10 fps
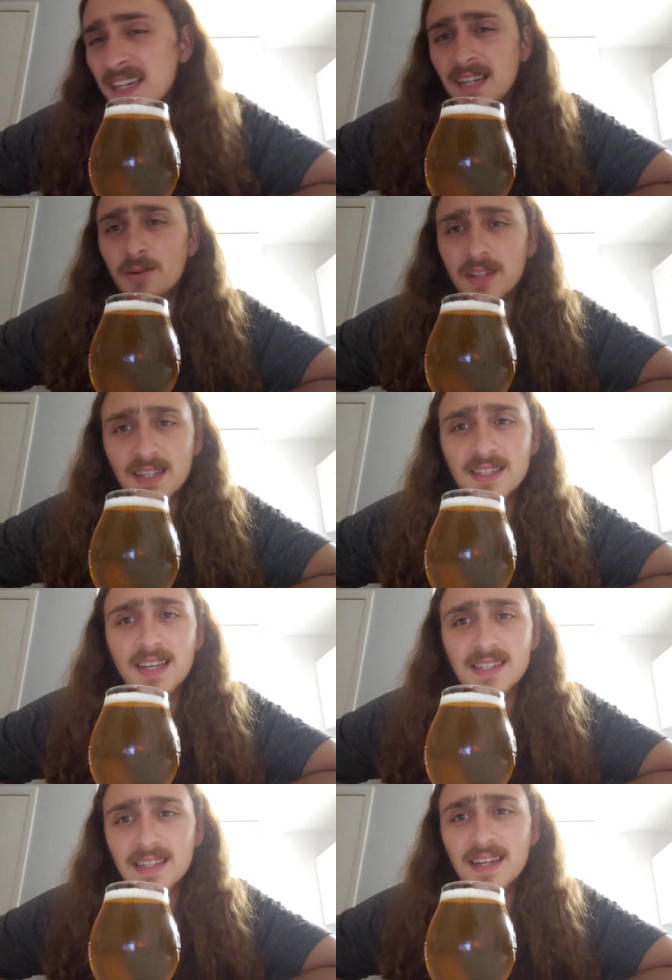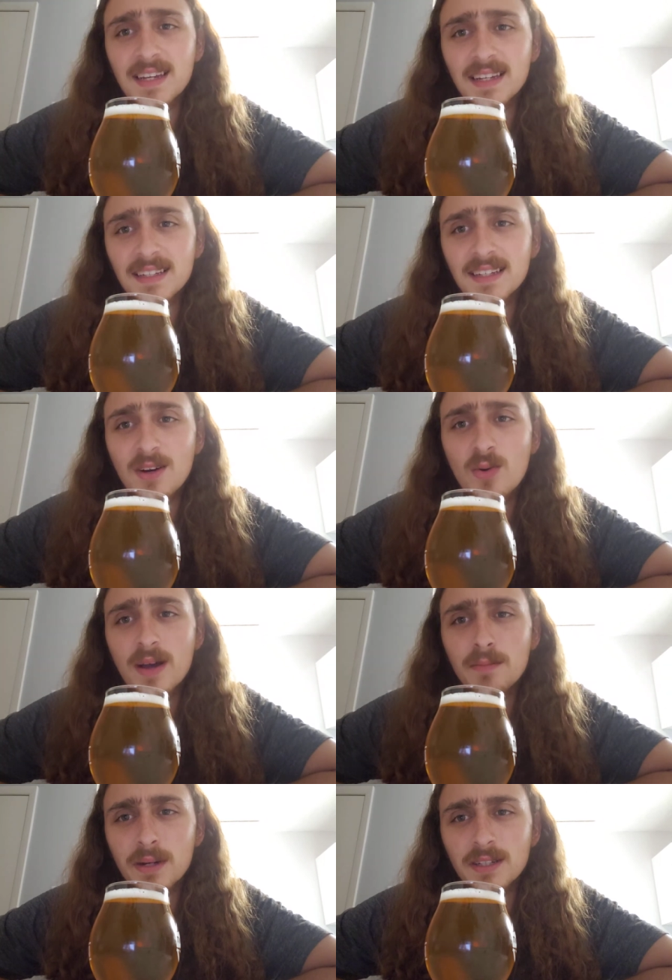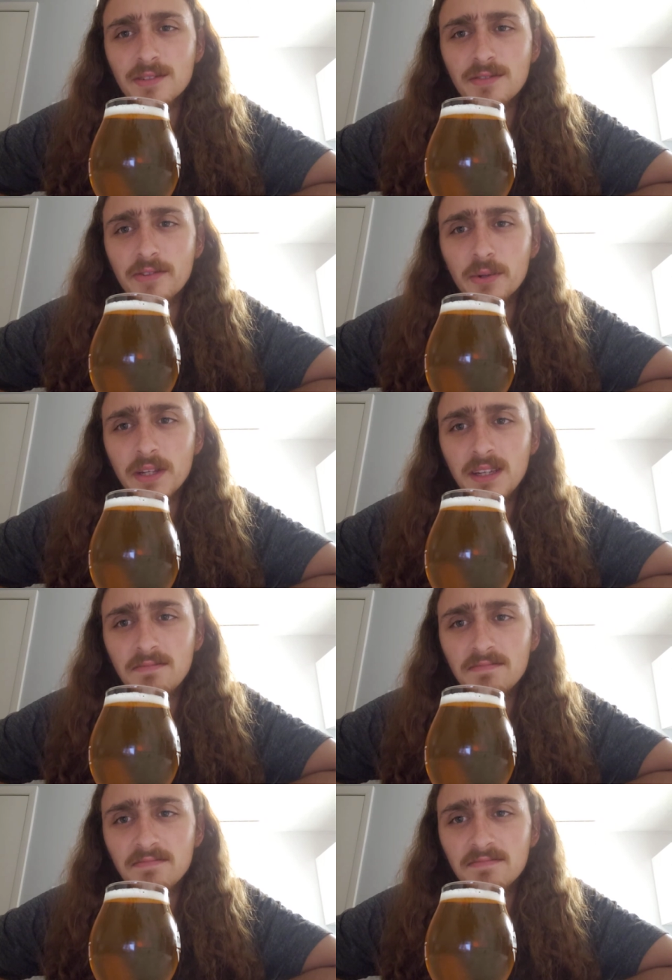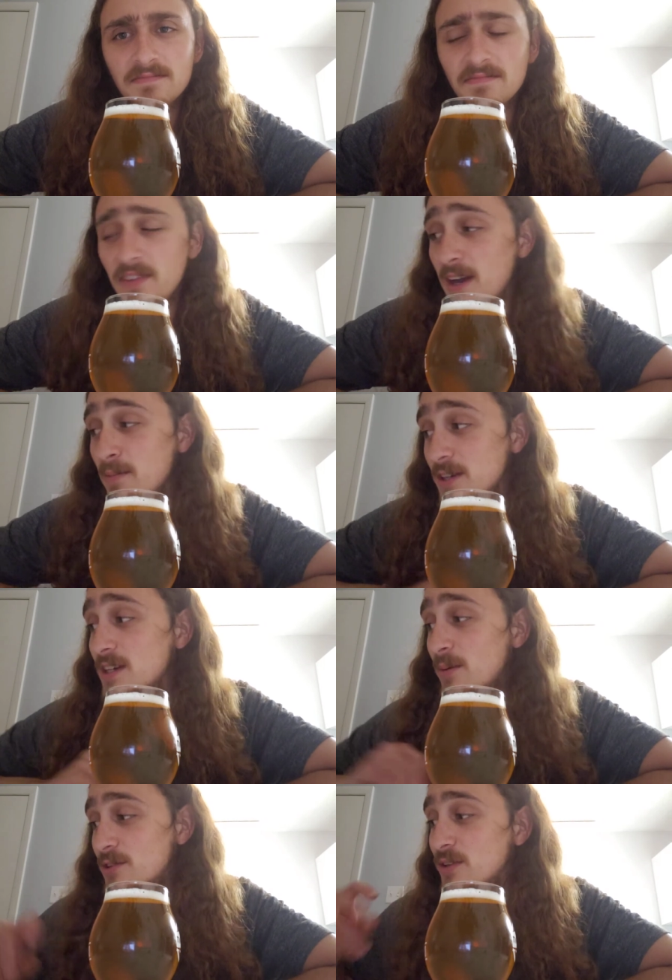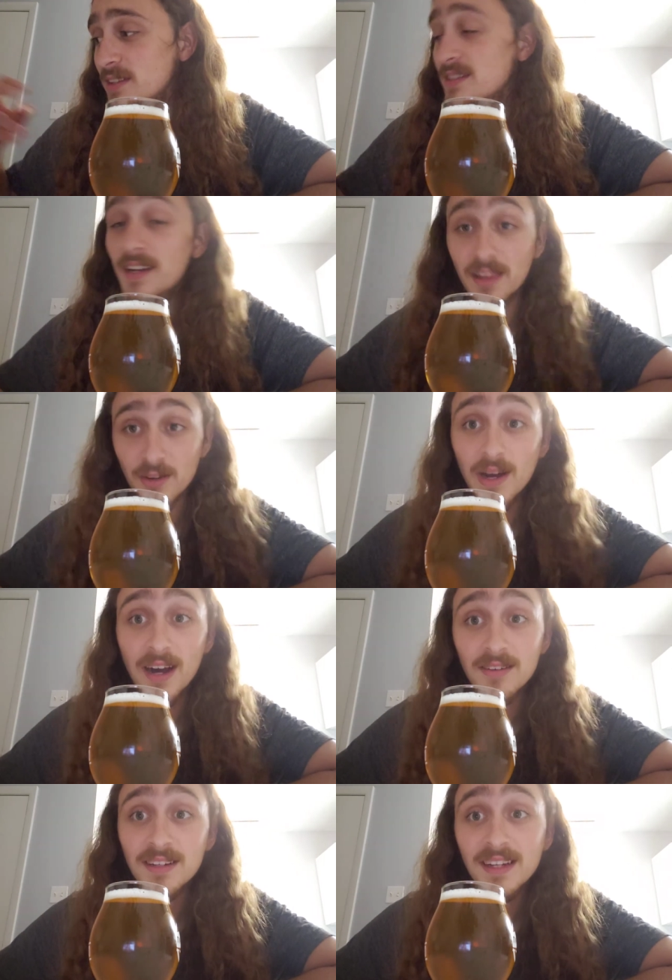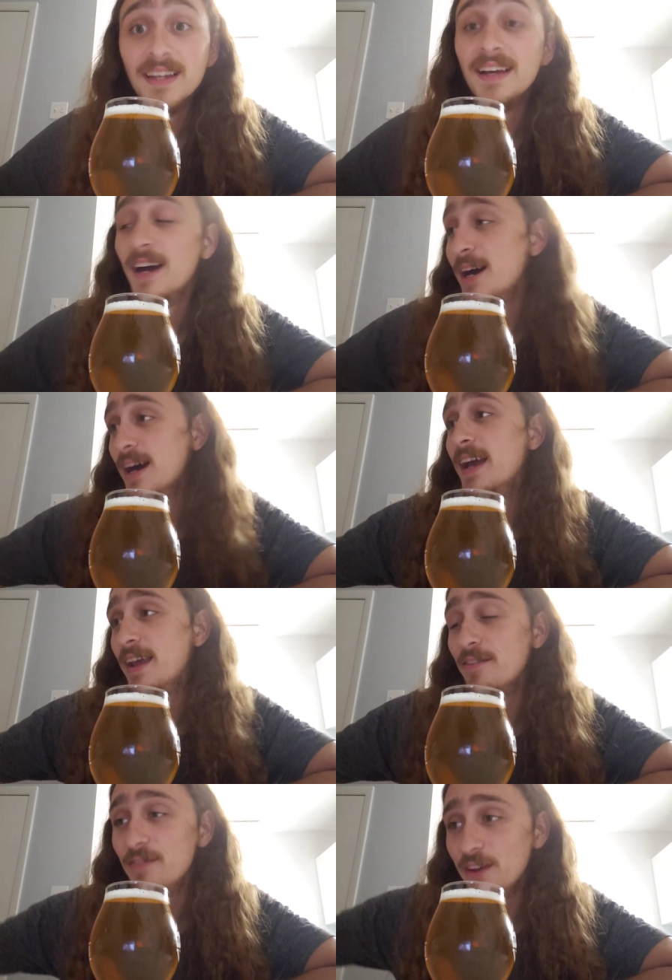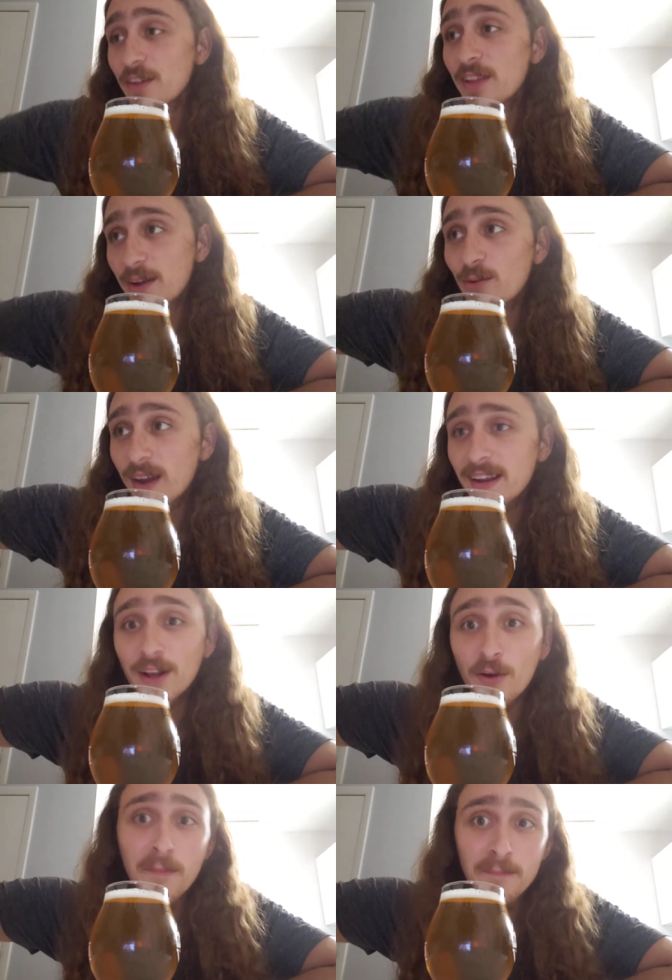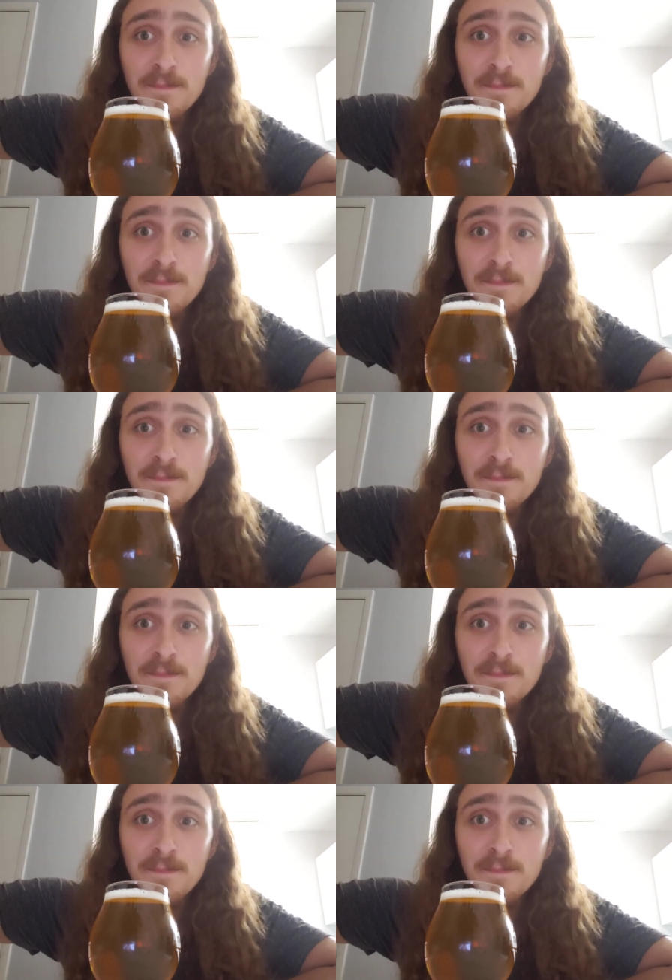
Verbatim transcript: it really does taste like Hawaiian punch. Fruity, very much. I would drink this at a luau and feel like right at home.